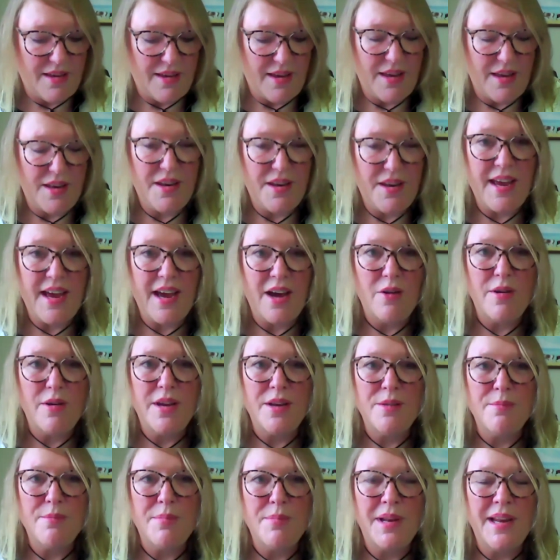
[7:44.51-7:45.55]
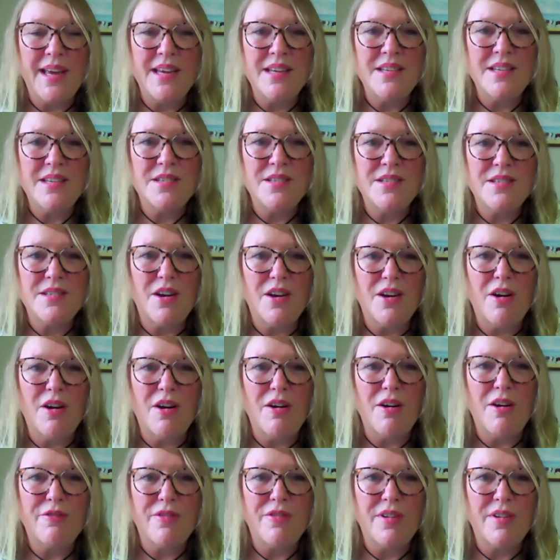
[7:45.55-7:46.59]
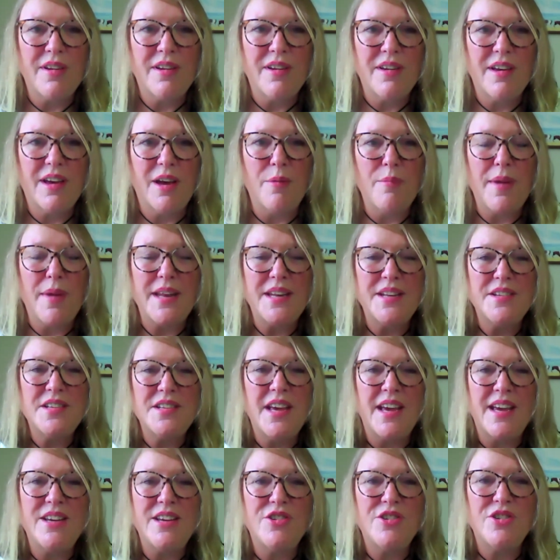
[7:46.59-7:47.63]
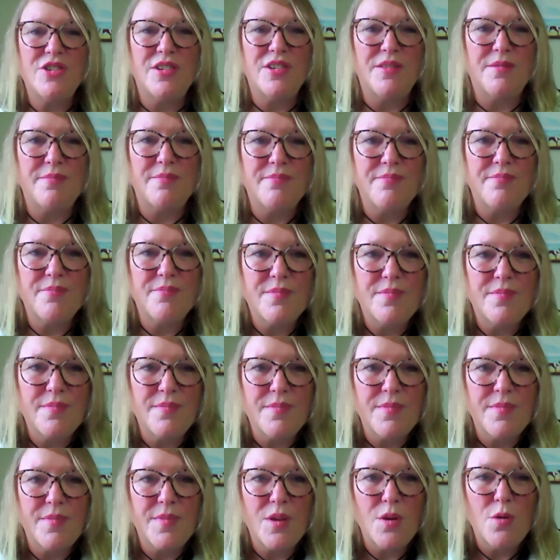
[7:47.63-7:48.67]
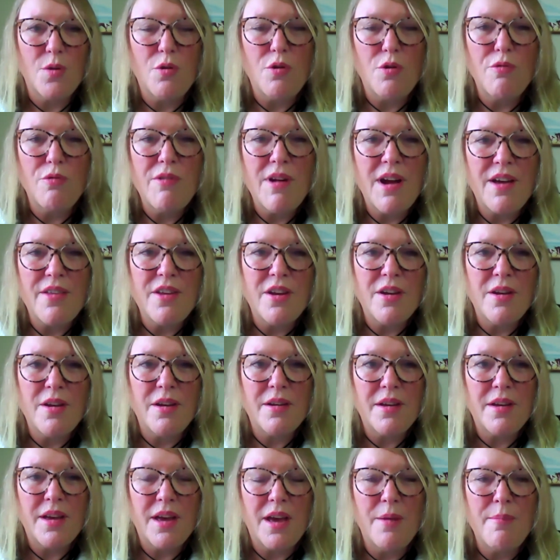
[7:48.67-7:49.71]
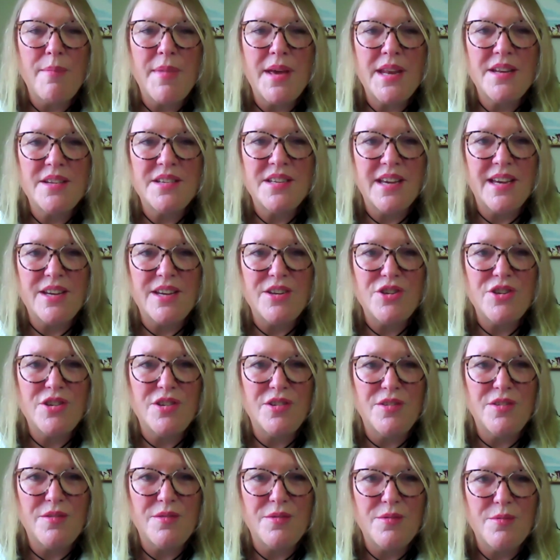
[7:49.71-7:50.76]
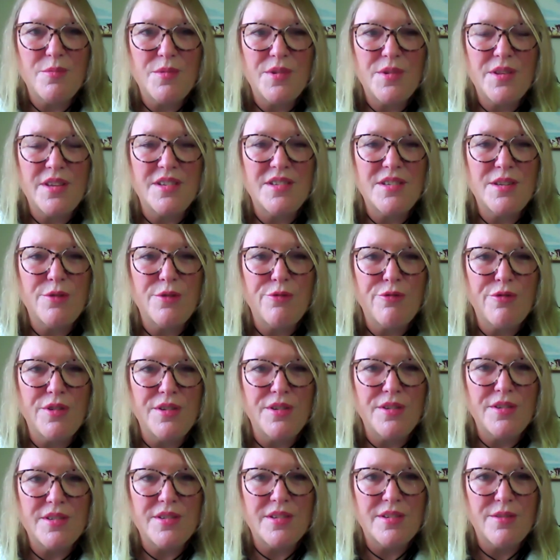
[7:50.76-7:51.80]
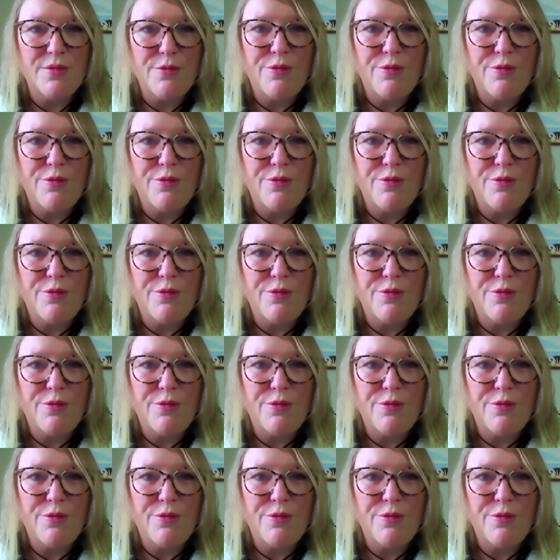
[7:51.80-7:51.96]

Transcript: And now, in place of a meditation, or rather a meditation with a different